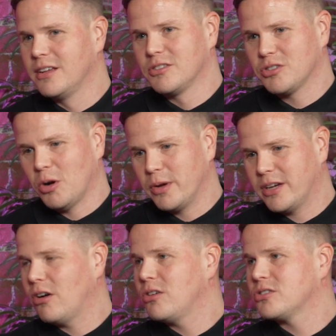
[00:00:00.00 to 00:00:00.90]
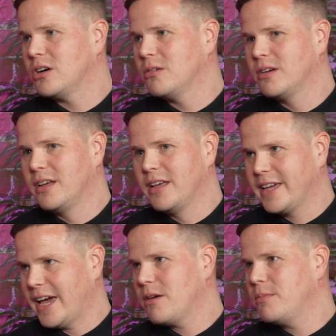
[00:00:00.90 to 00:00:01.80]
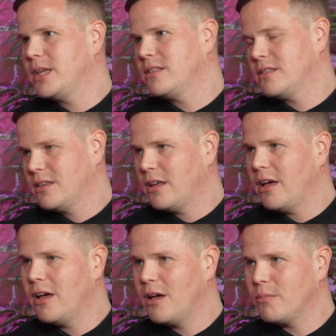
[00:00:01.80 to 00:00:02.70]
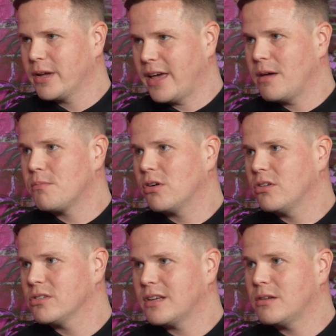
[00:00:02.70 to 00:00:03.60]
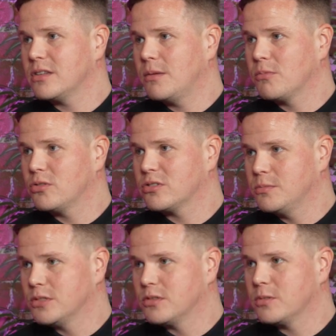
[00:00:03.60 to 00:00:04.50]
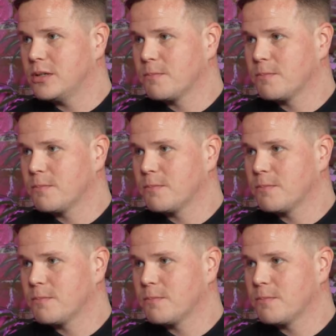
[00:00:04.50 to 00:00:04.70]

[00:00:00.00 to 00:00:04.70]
So we could also get them products out to them customers as well.